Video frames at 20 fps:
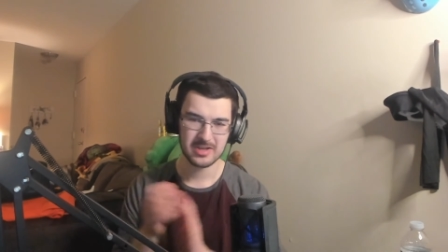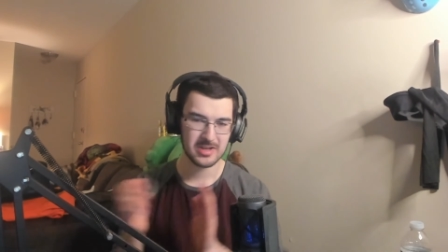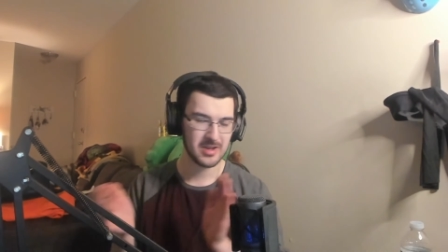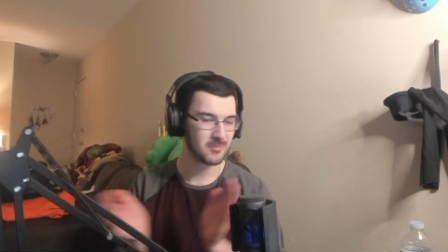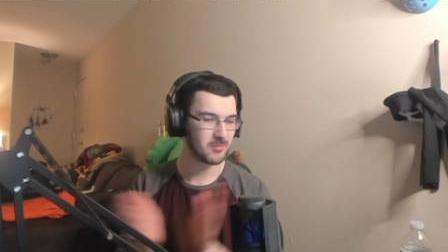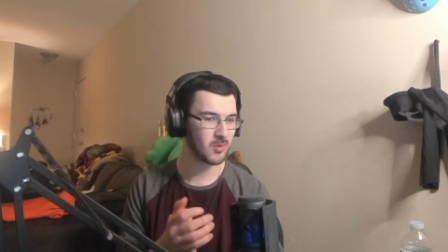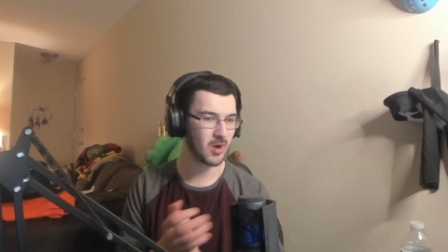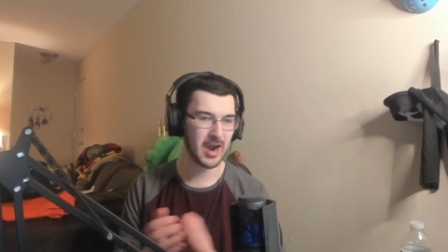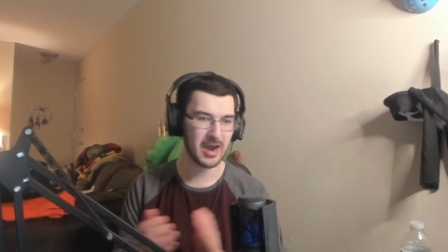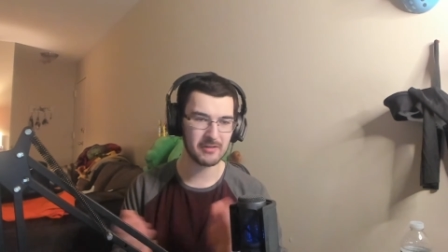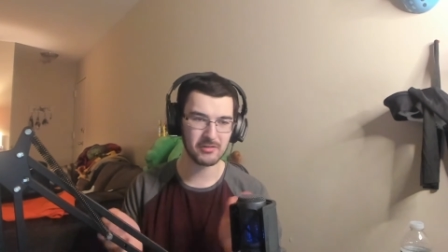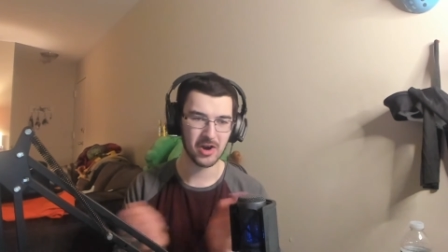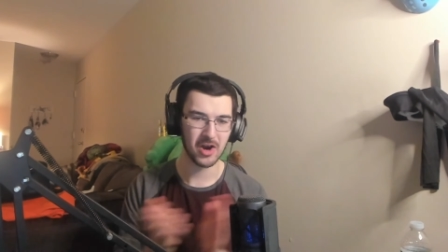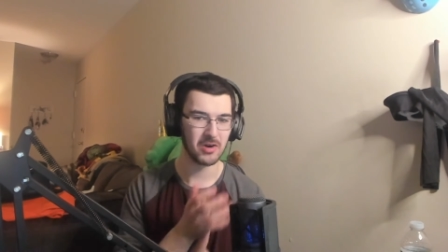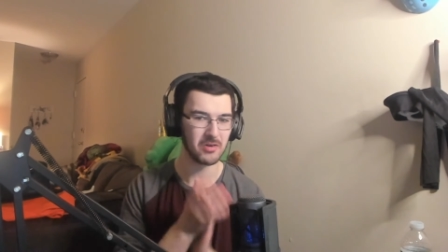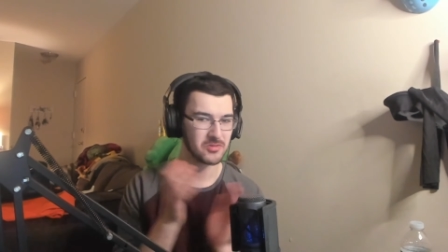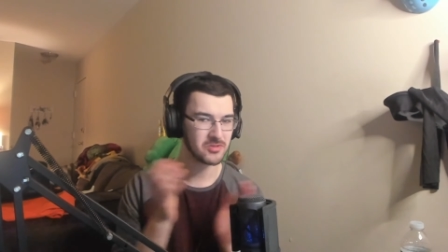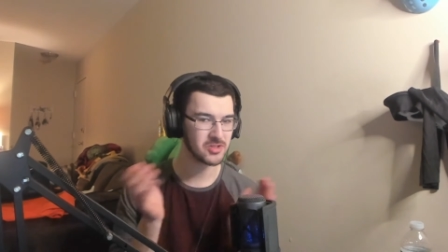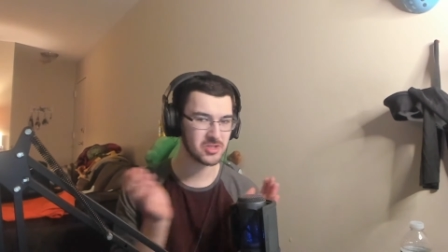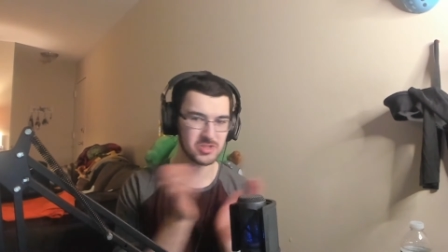Bravo.
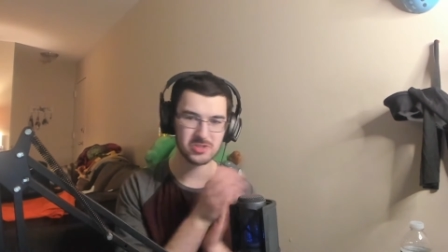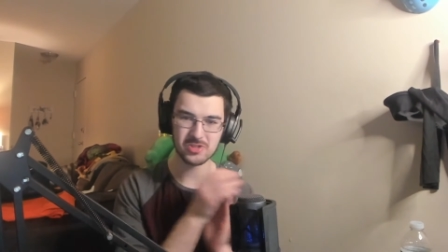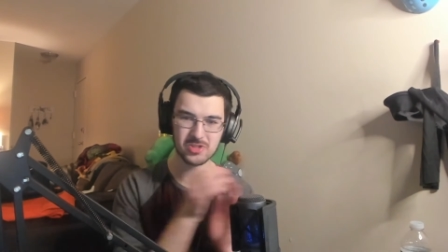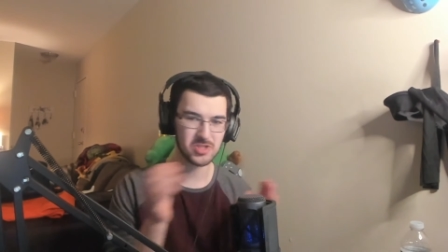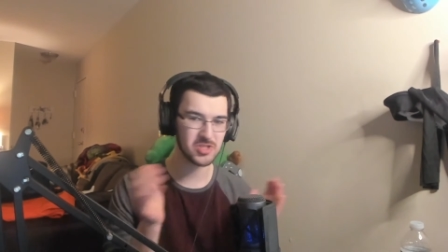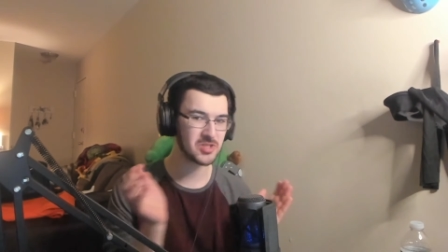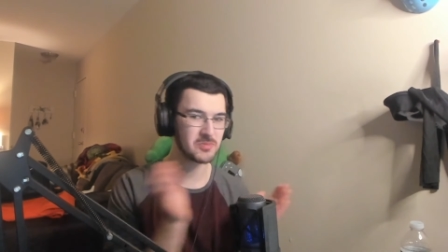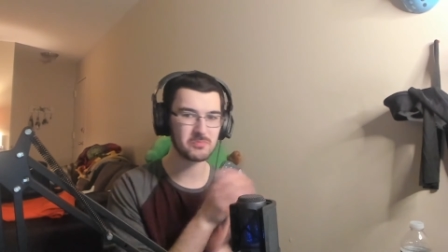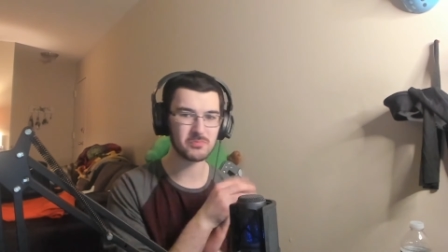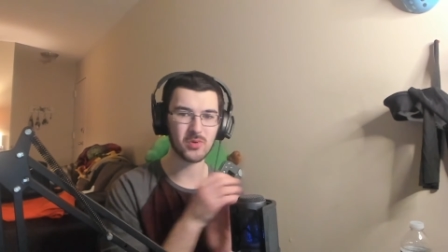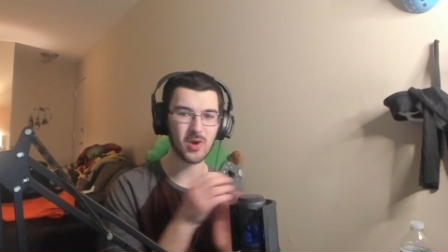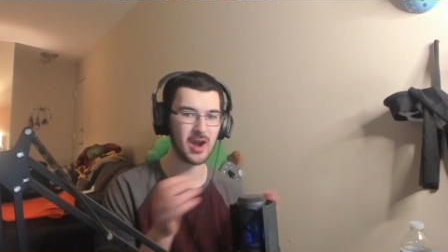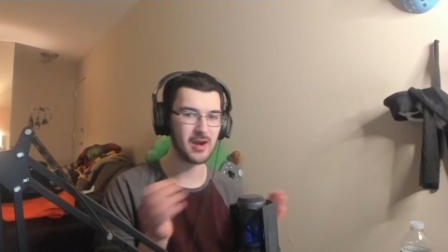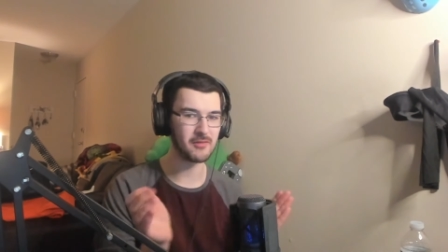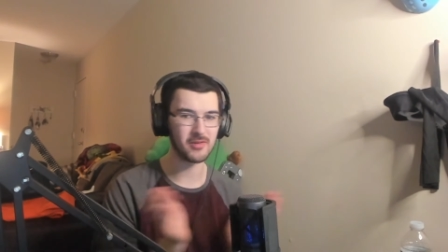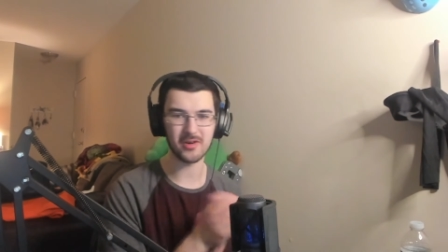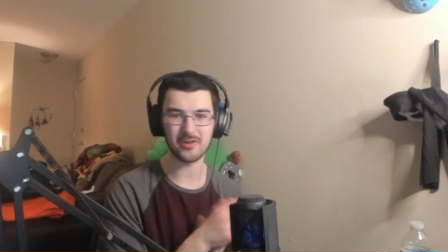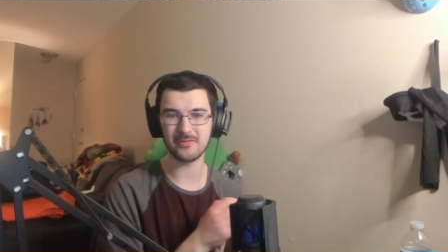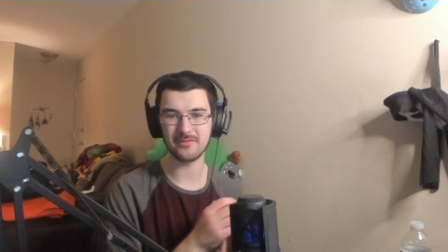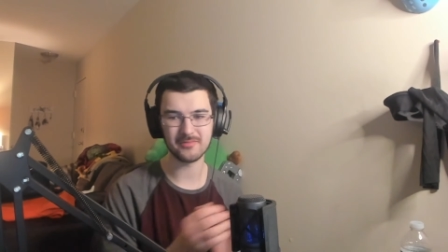Just just bravo.
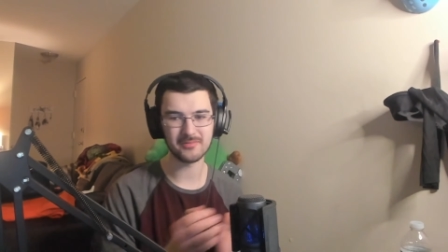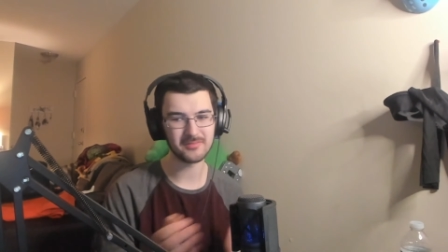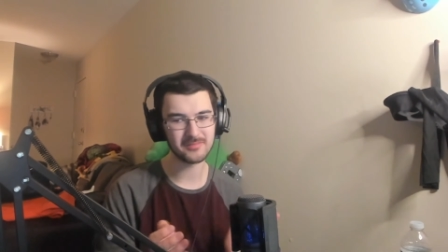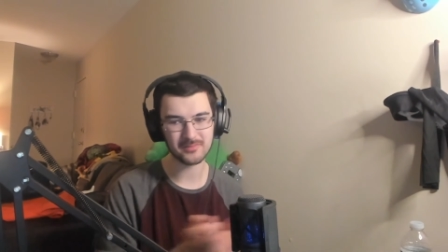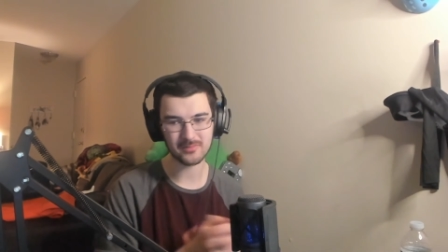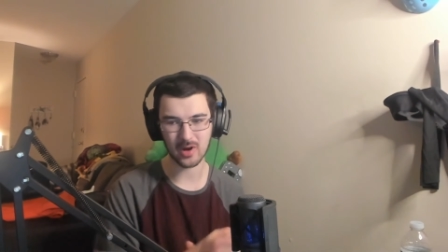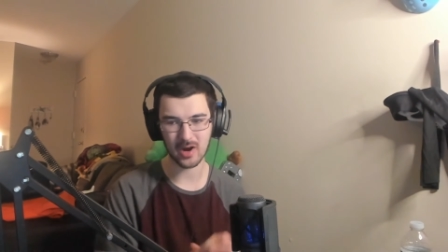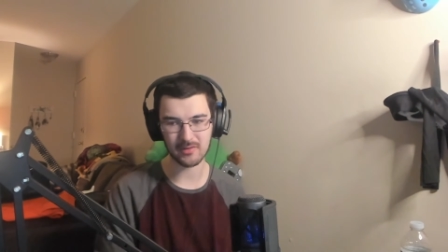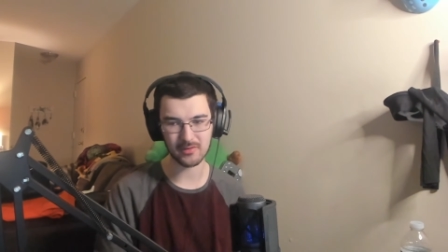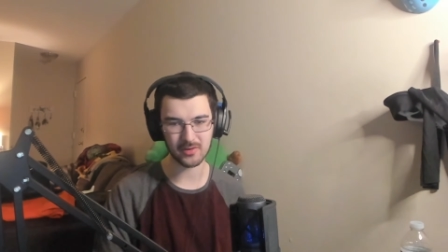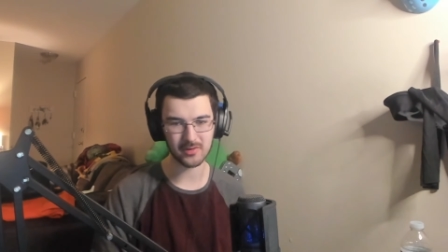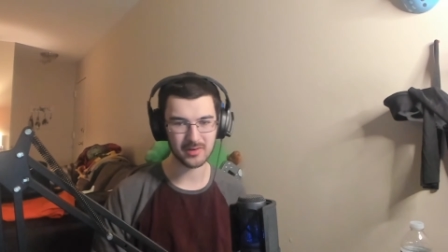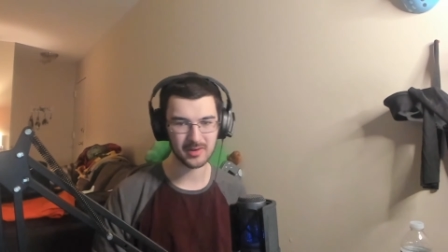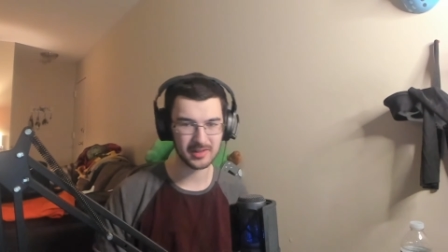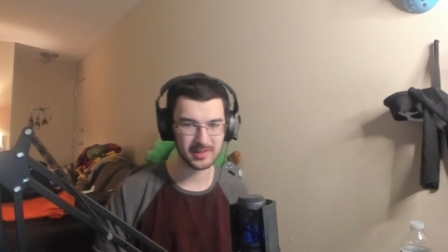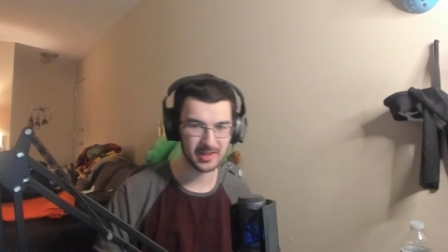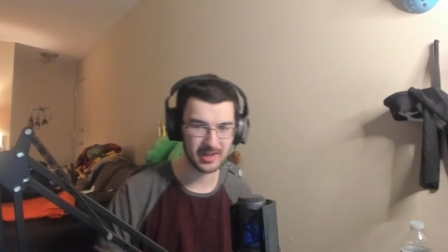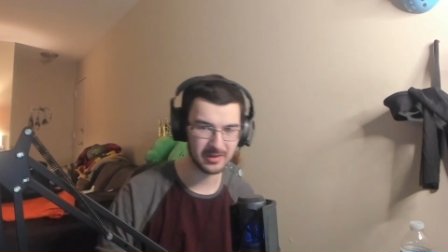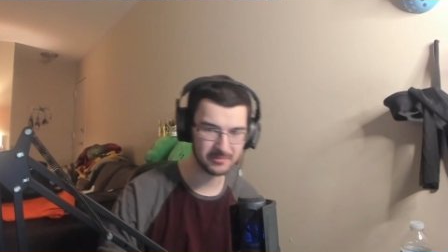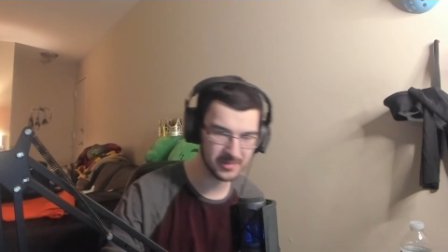Bravo. I
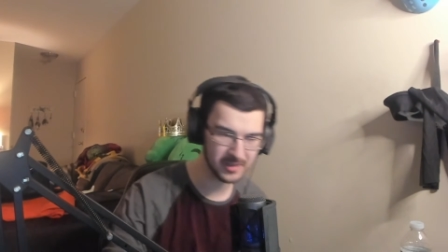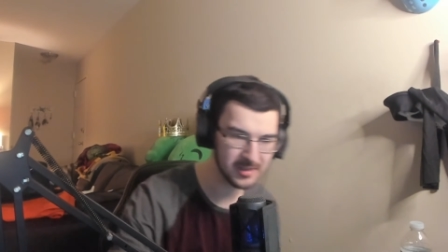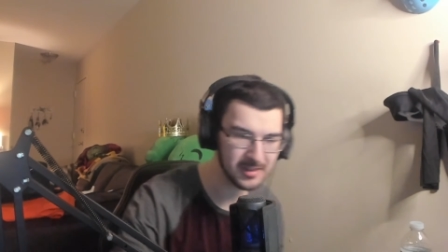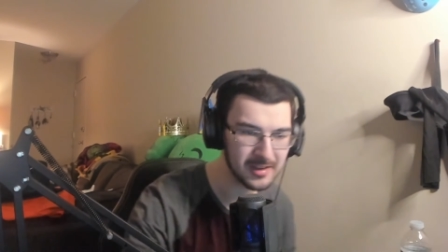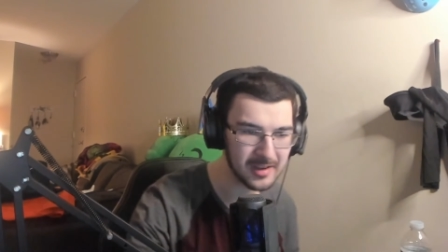loved it.